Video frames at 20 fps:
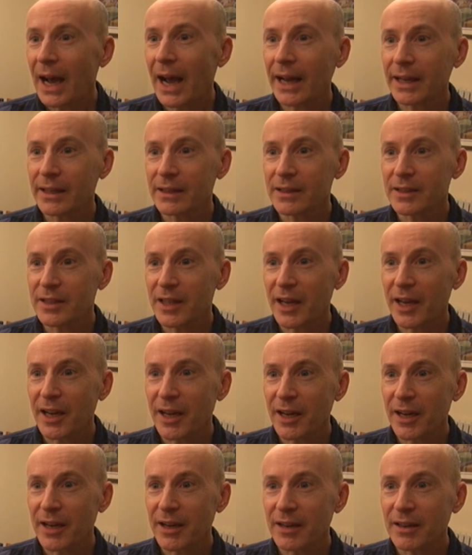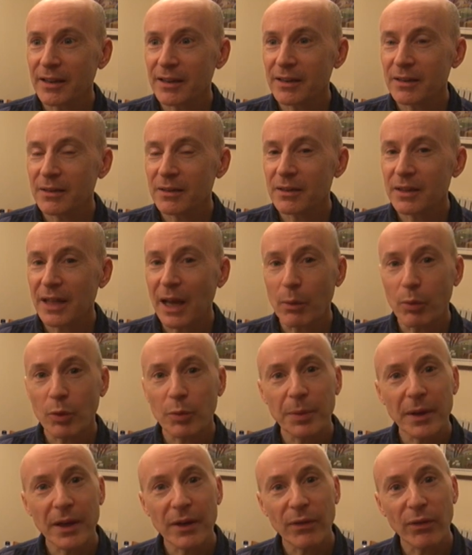And uh, that
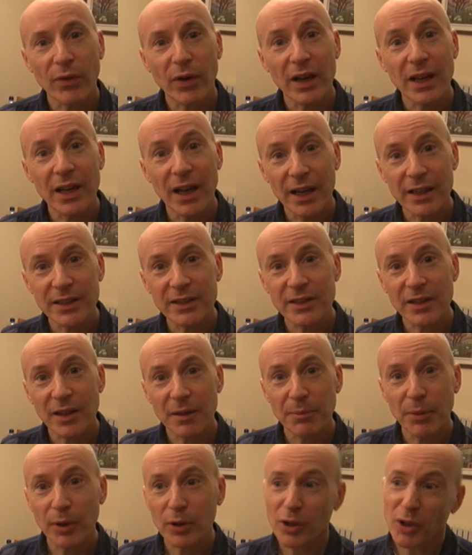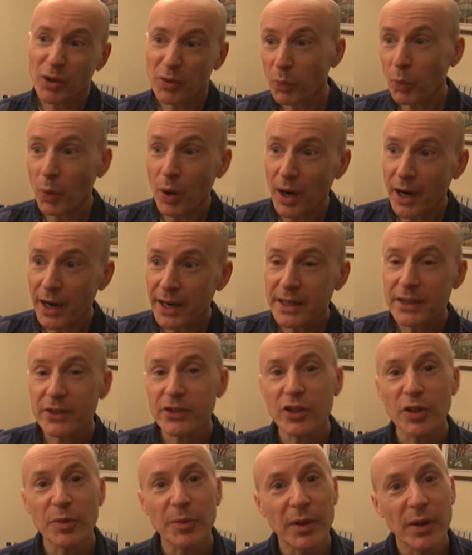would be for a nice a bottle of wine,
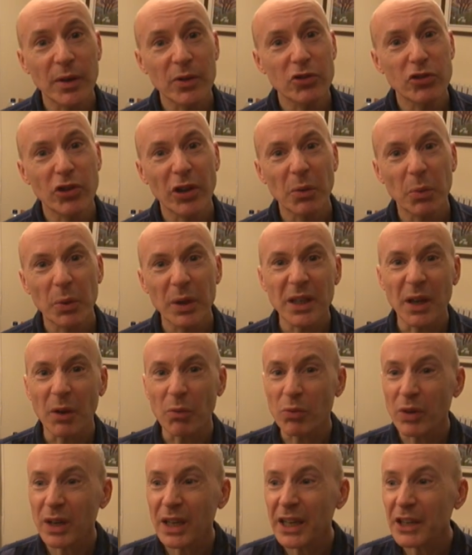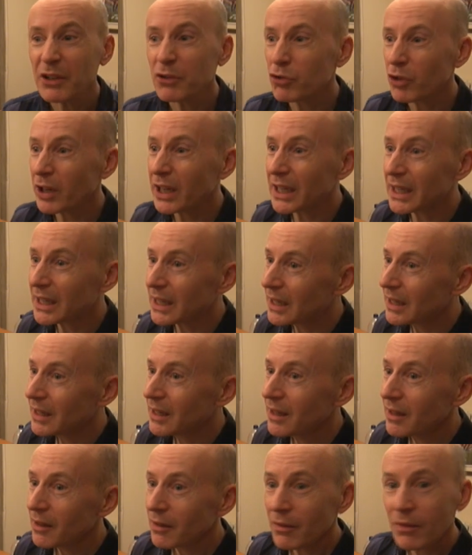assuming you drink. We don't really drink
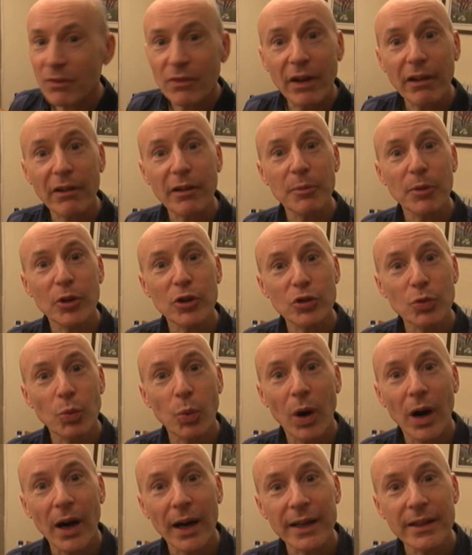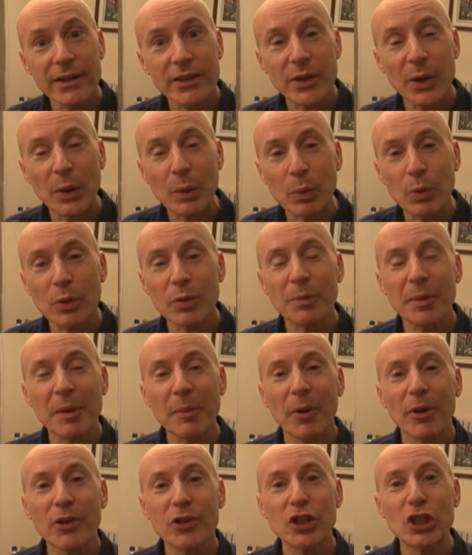very much wine, so it wouldn't
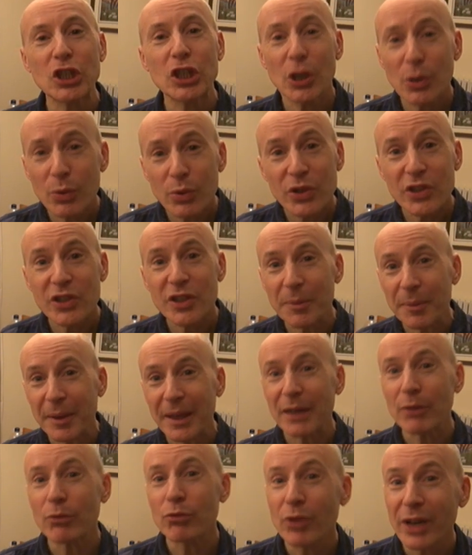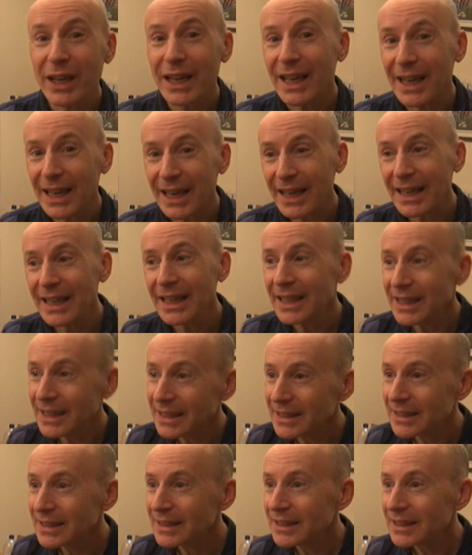be much use to me, really.